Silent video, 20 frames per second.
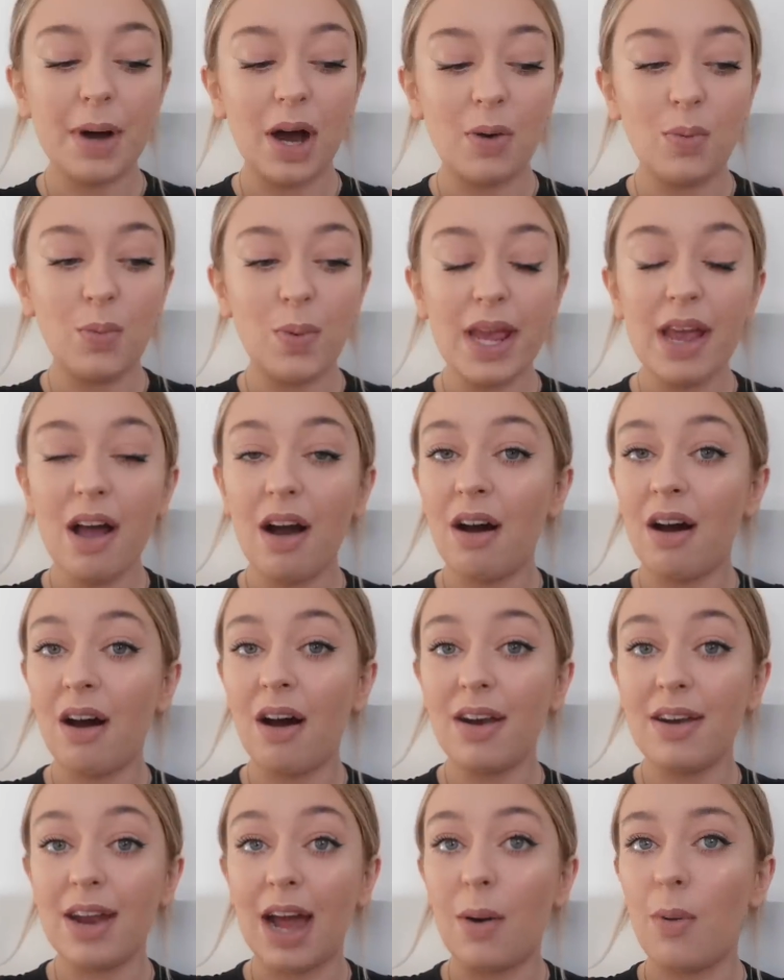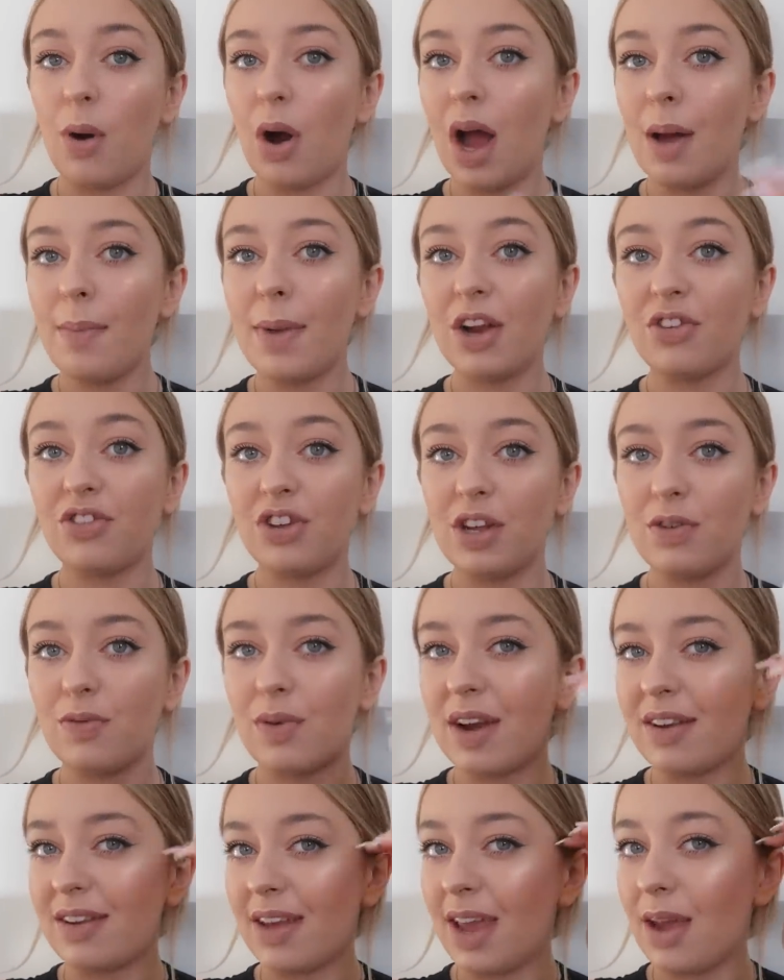But we are now, well, I'm actually
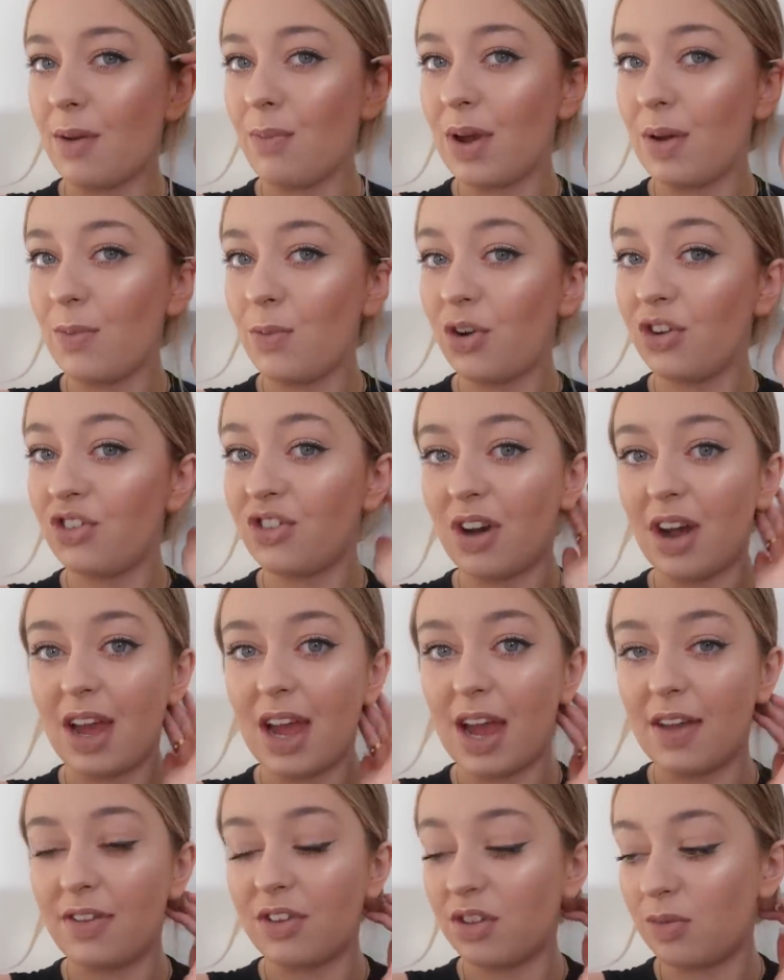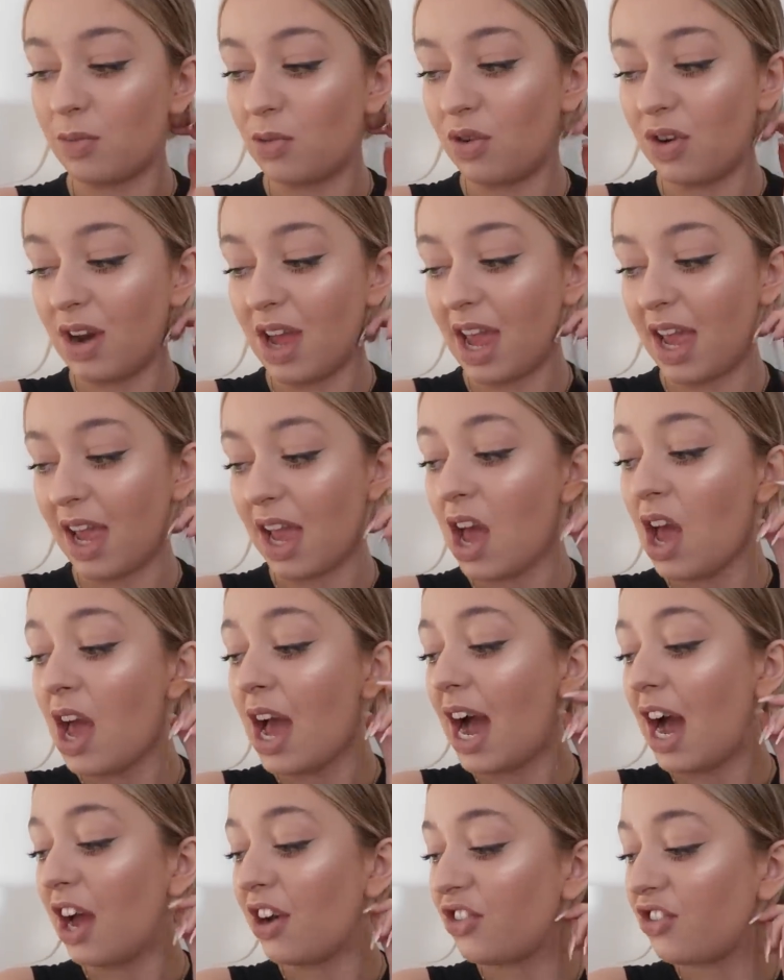ready. We washed our hair this morning,
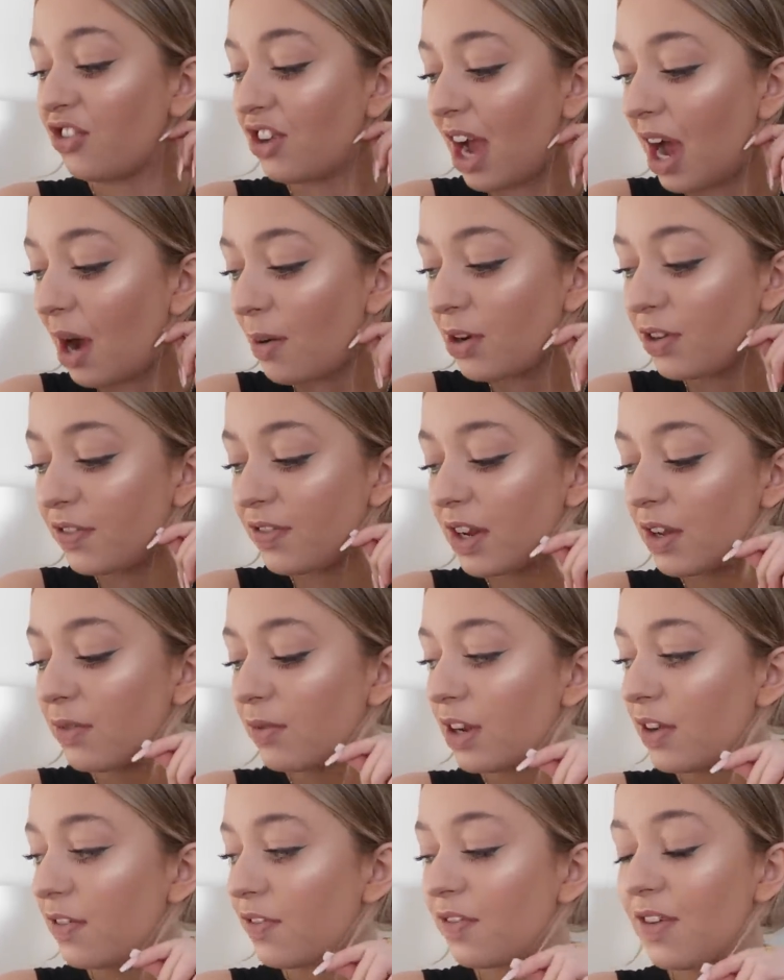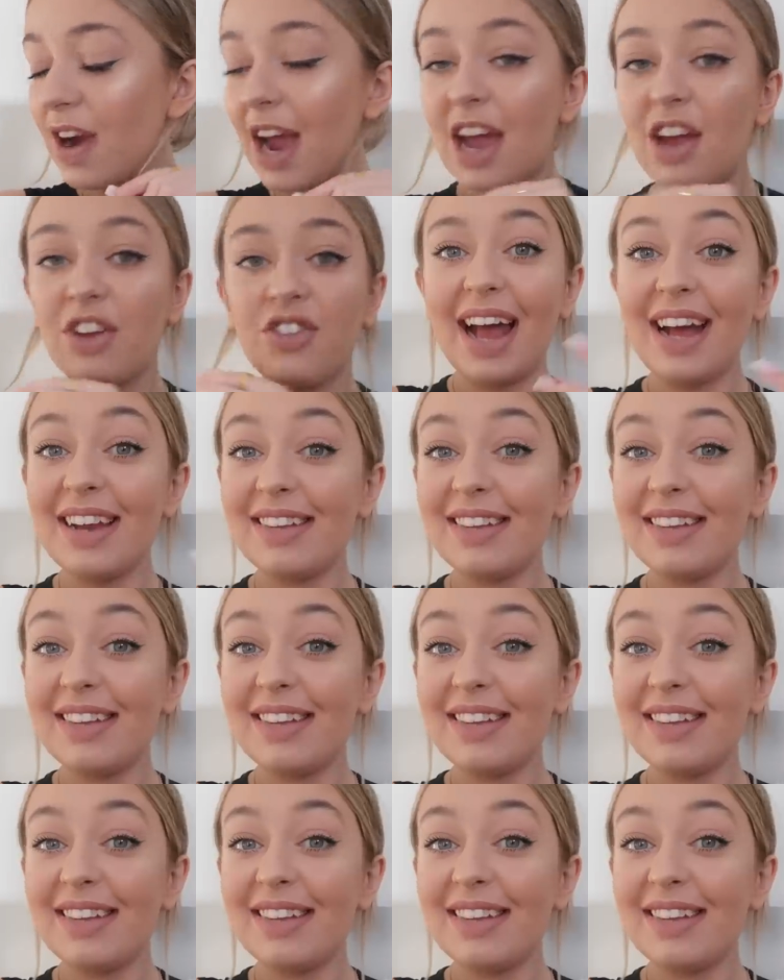had a shower, is feeling really fresh.